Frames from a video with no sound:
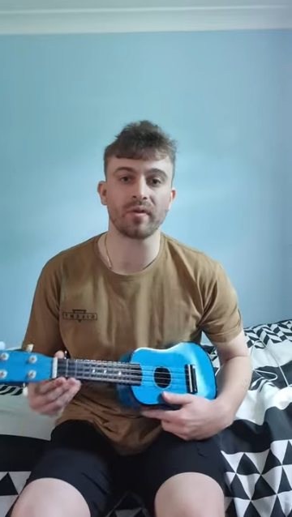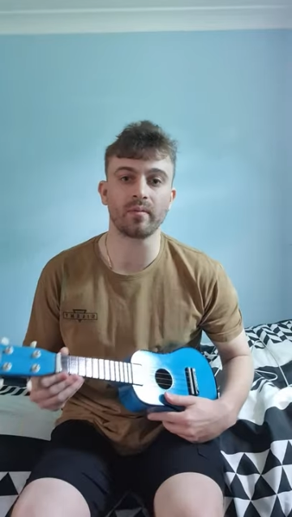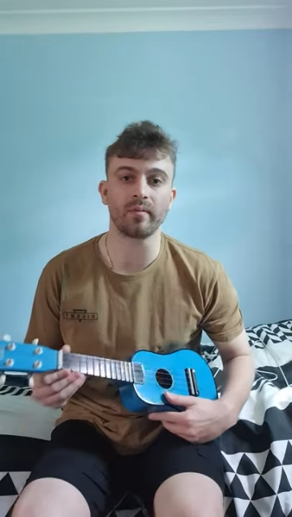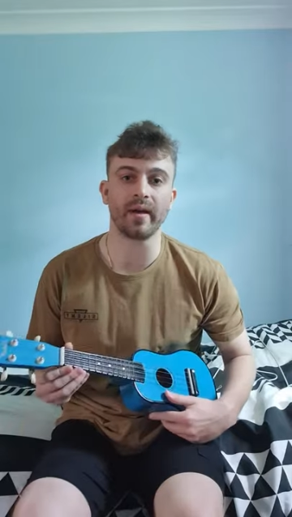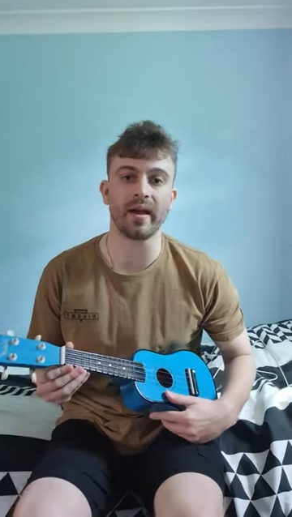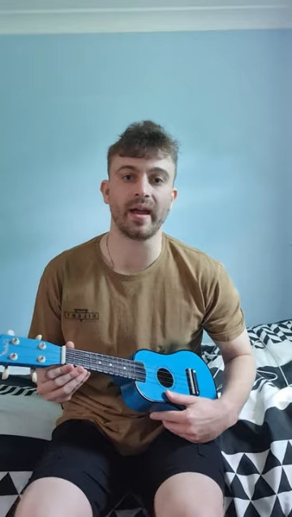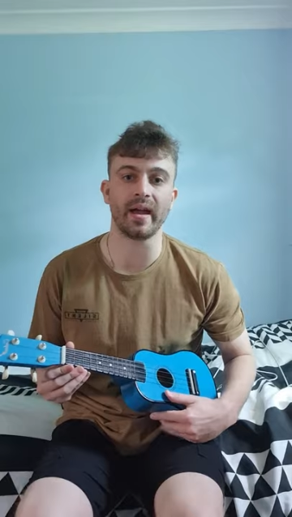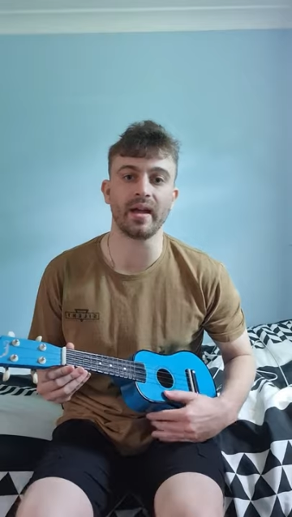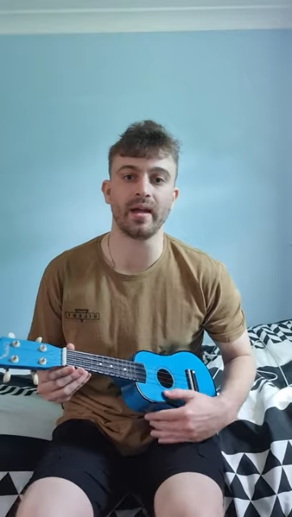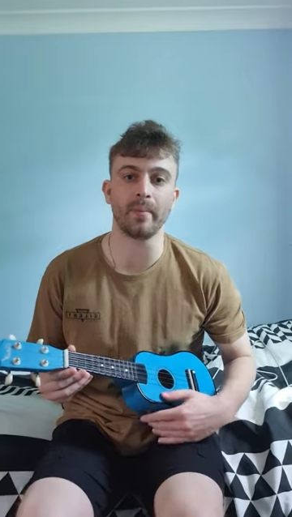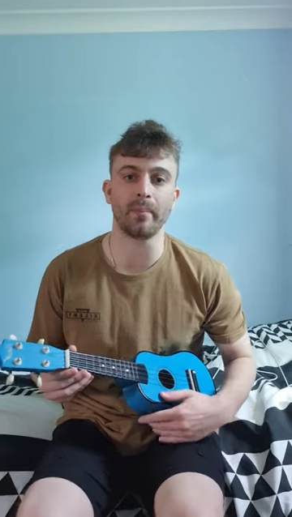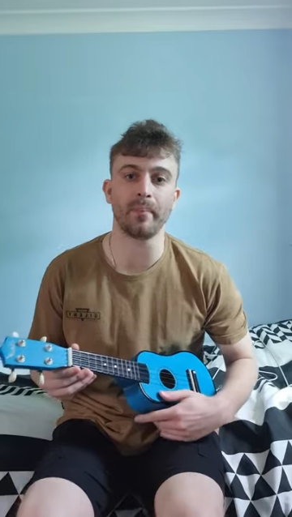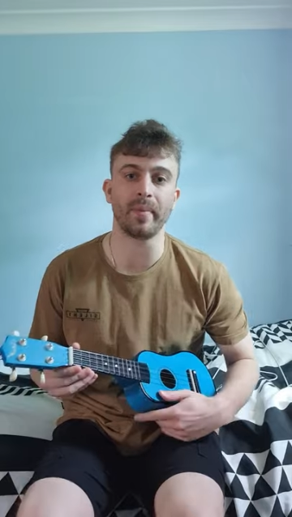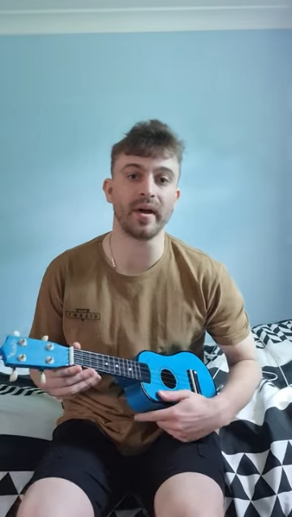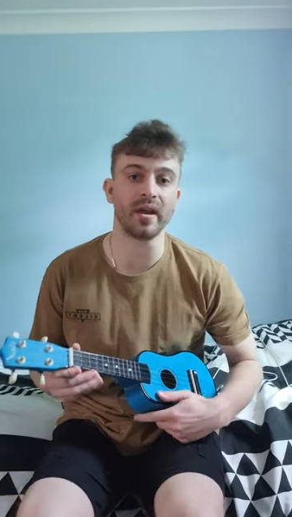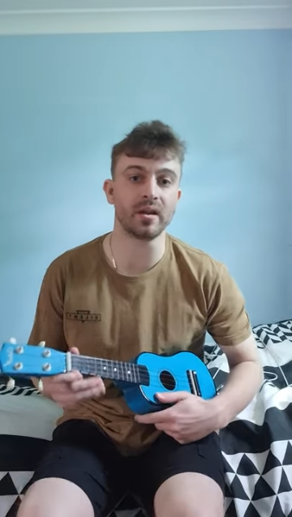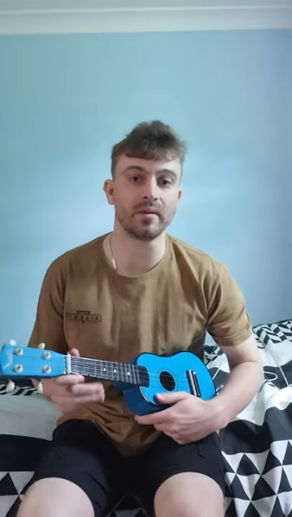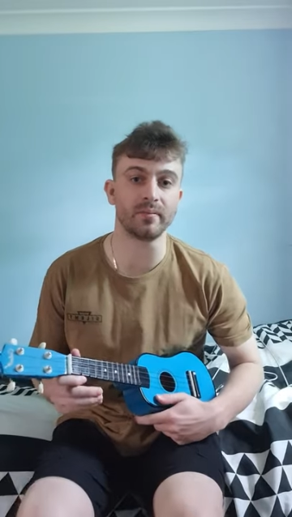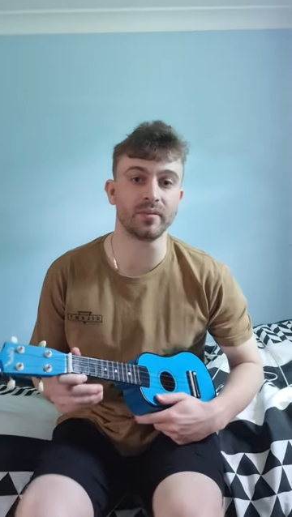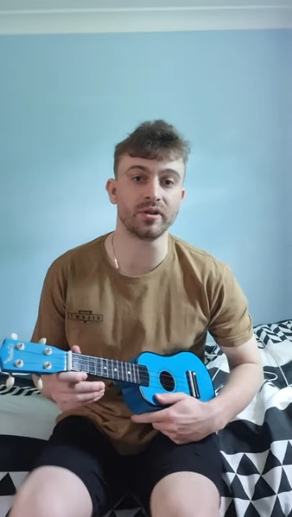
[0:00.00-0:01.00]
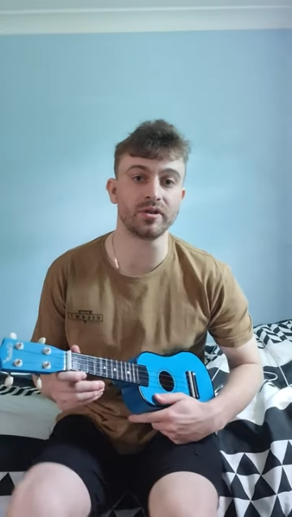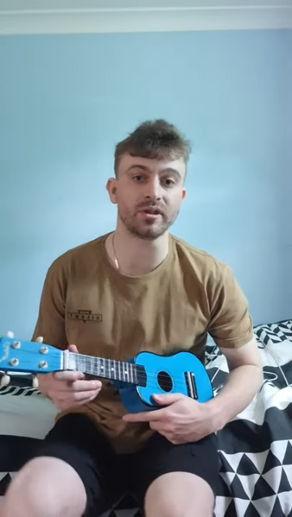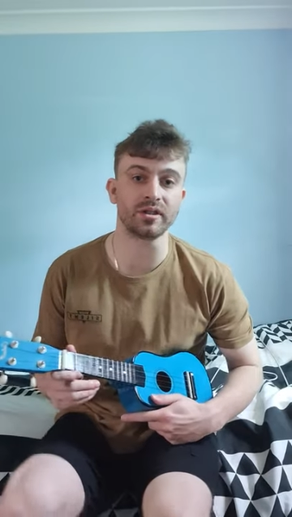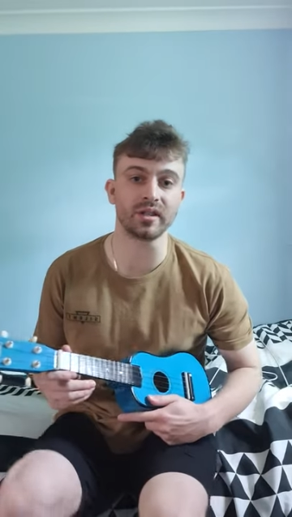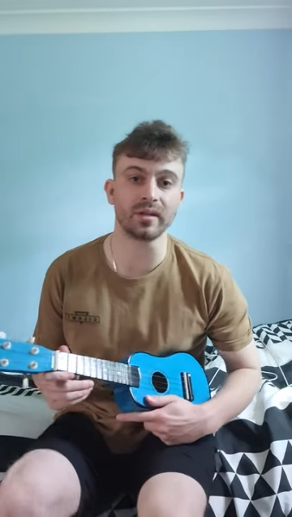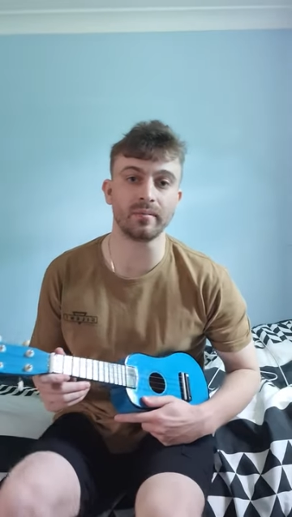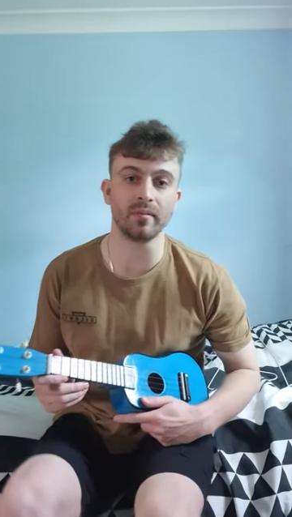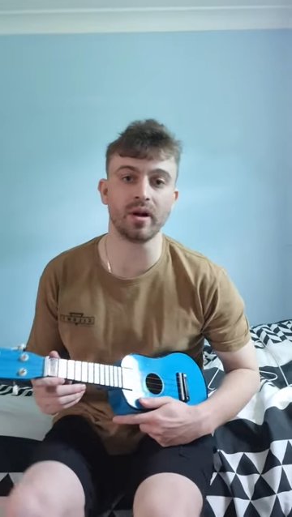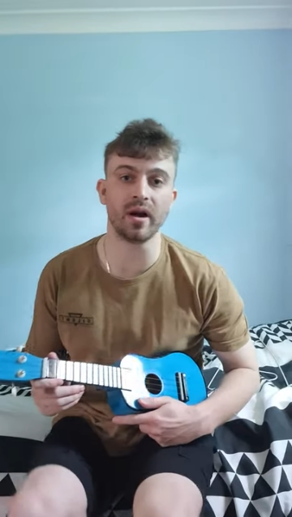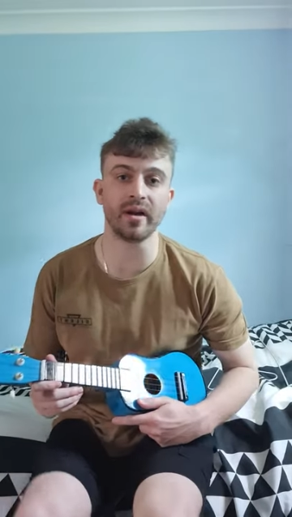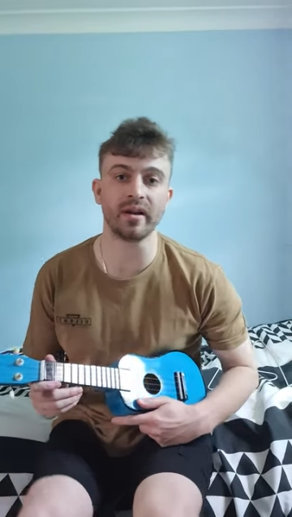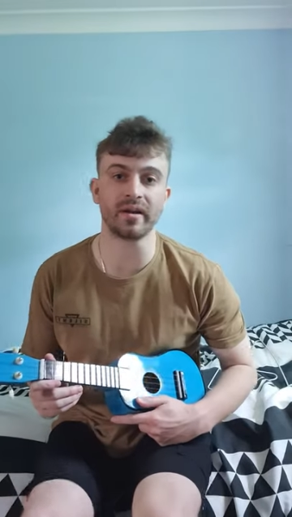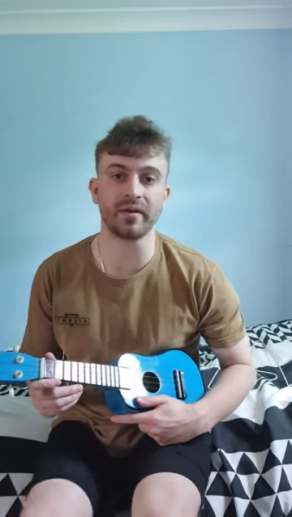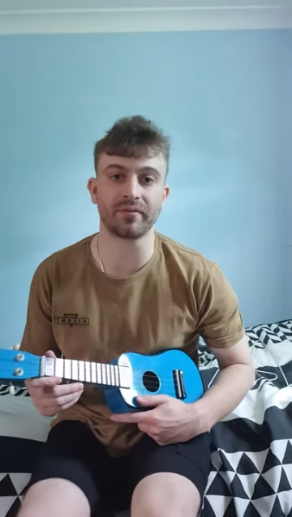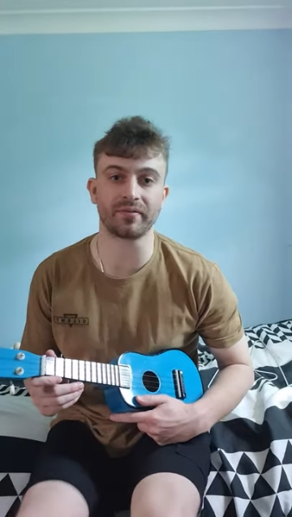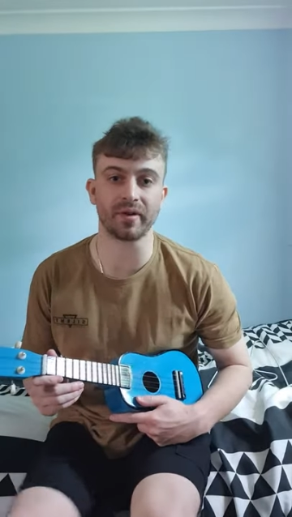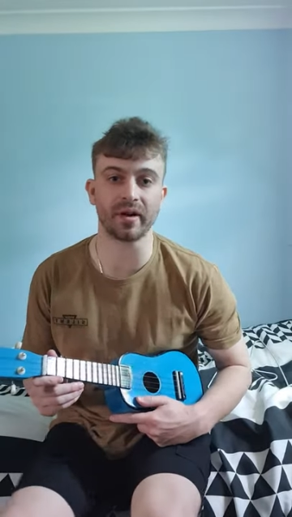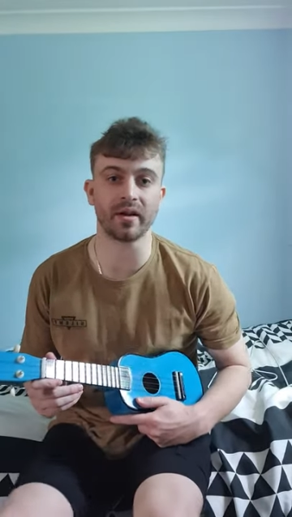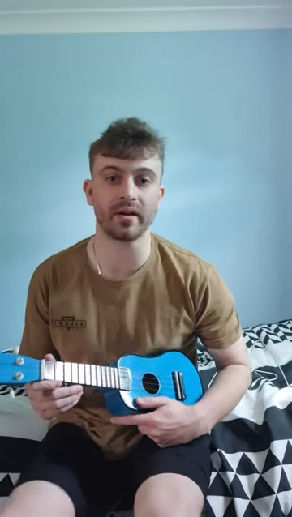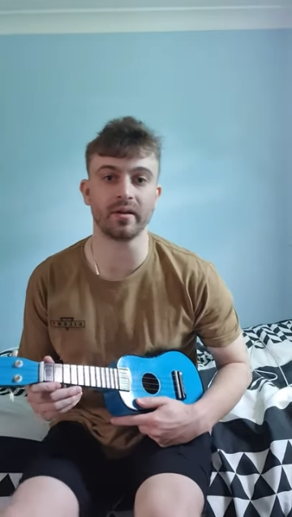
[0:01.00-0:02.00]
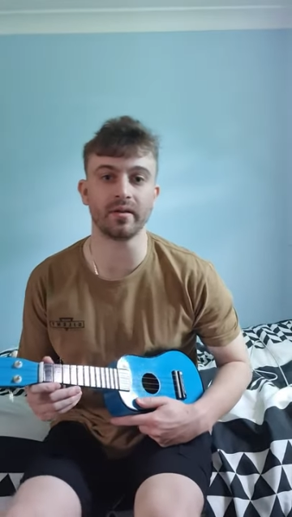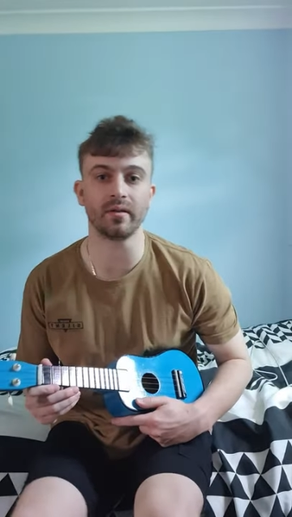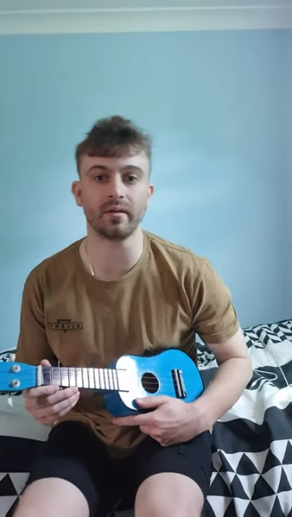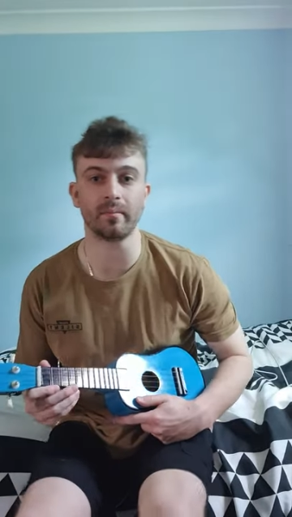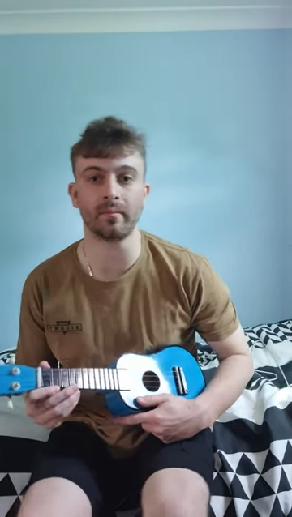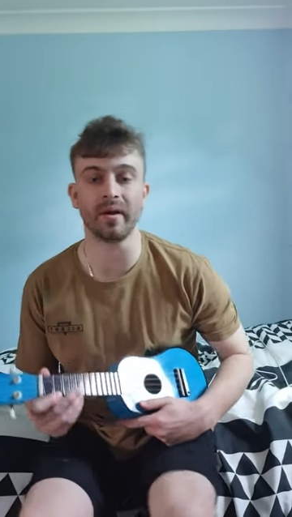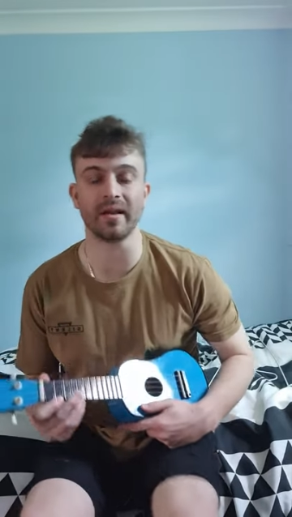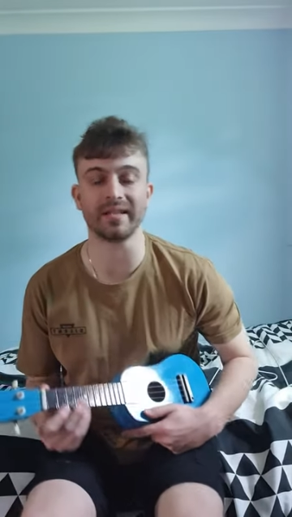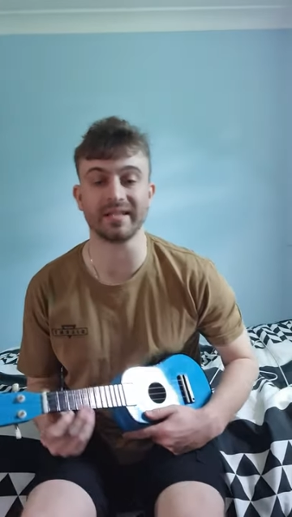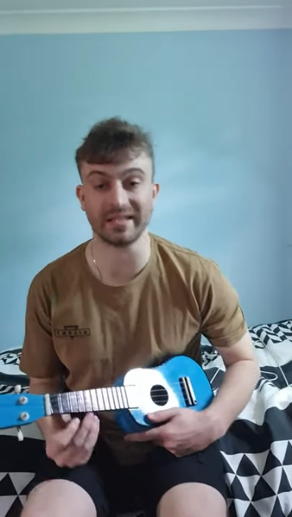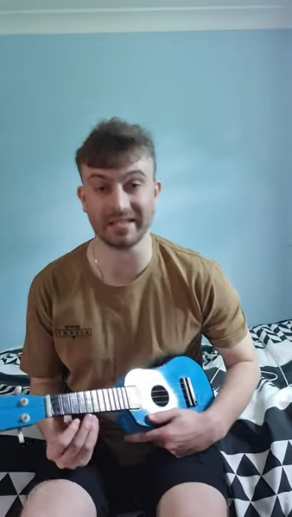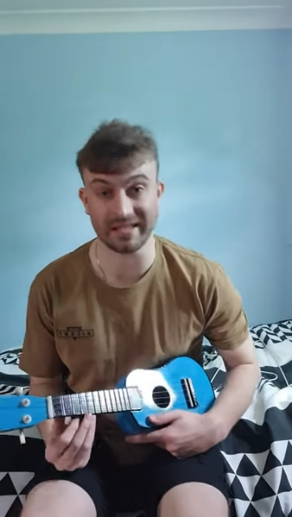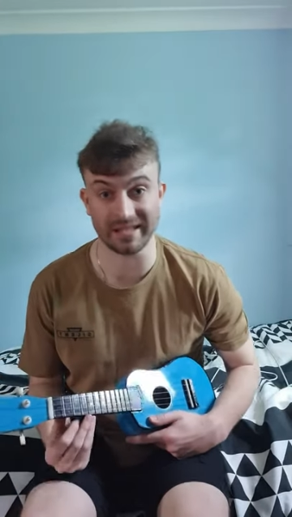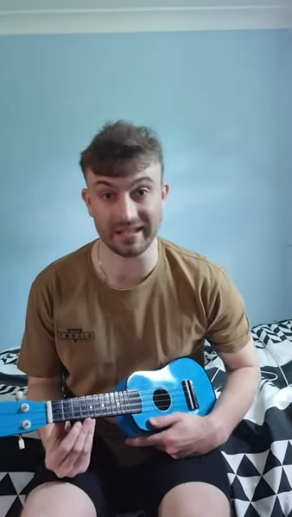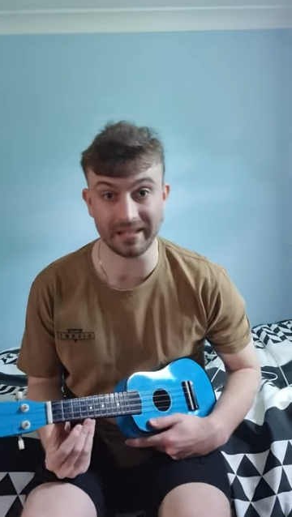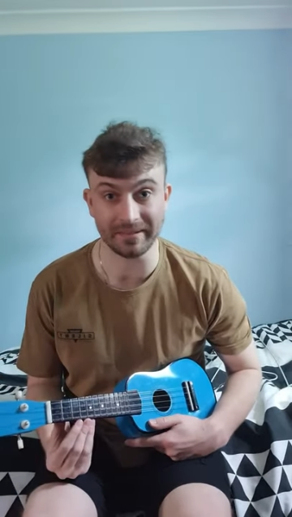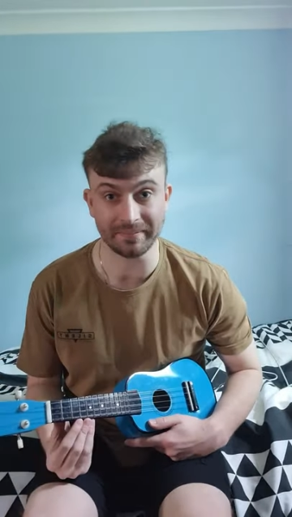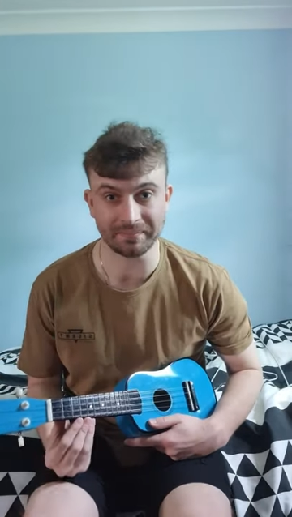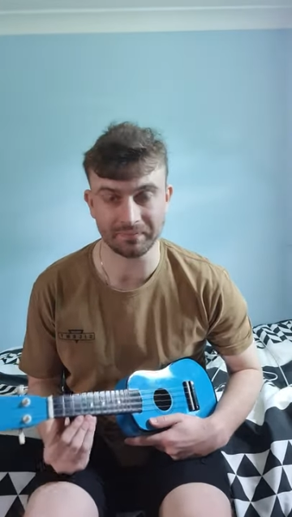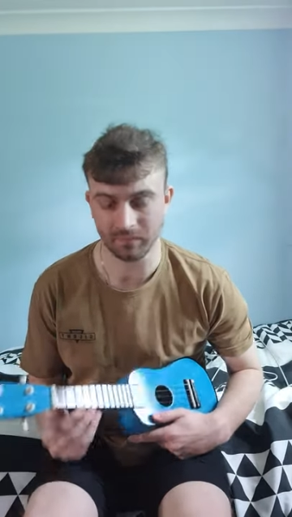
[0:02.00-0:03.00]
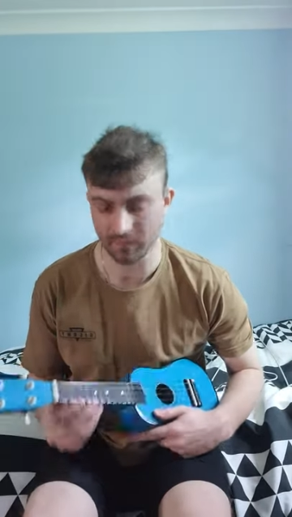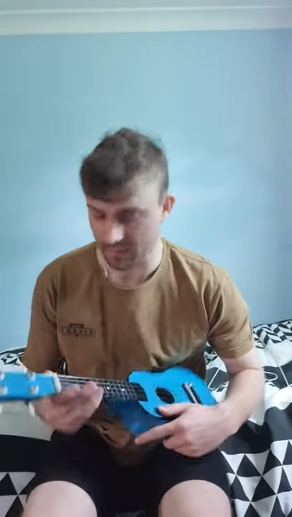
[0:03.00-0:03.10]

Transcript: from a better musically minded friend, my sister.